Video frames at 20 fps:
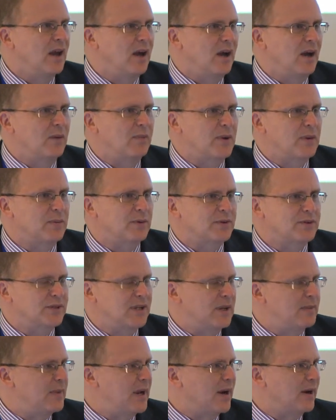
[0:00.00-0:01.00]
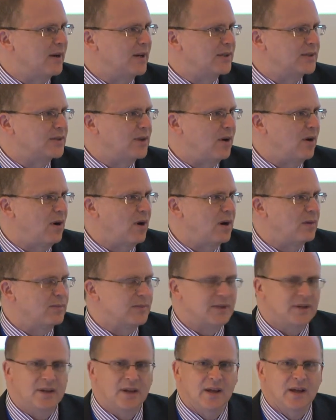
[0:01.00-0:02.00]
uh, we will see Americans
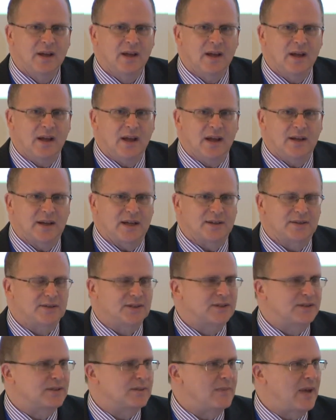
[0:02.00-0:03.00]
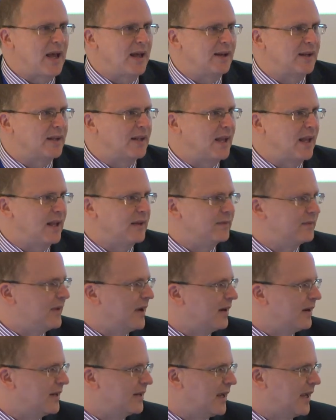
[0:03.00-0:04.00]
harmed in a systematic and
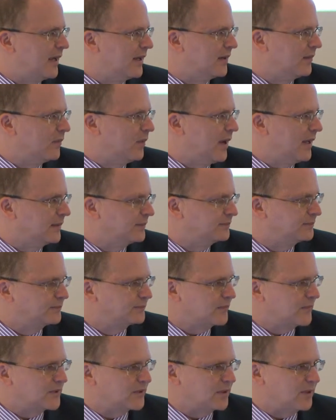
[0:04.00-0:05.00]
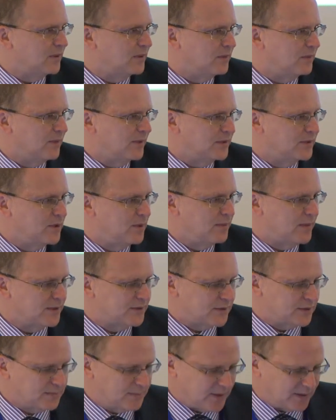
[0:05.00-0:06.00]
very negative way. So with two
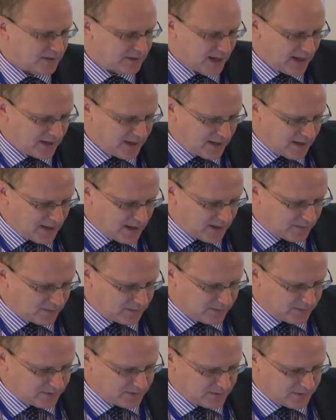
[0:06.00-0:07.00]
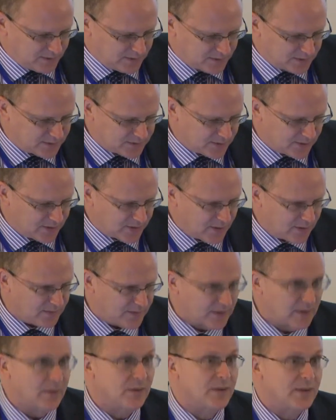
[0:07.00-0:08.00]
minutes to spare, Dana, I will turn it
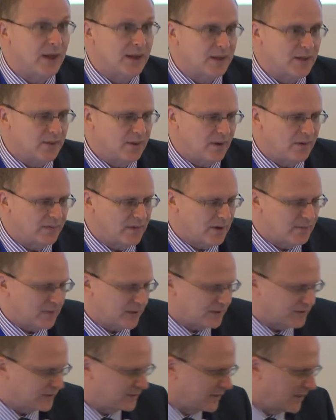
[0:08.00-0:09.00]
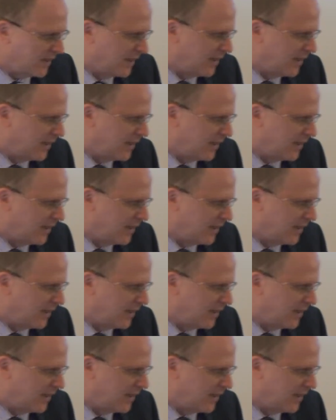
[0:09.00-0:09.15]
over to you. Oh, thank you all thank very you. much.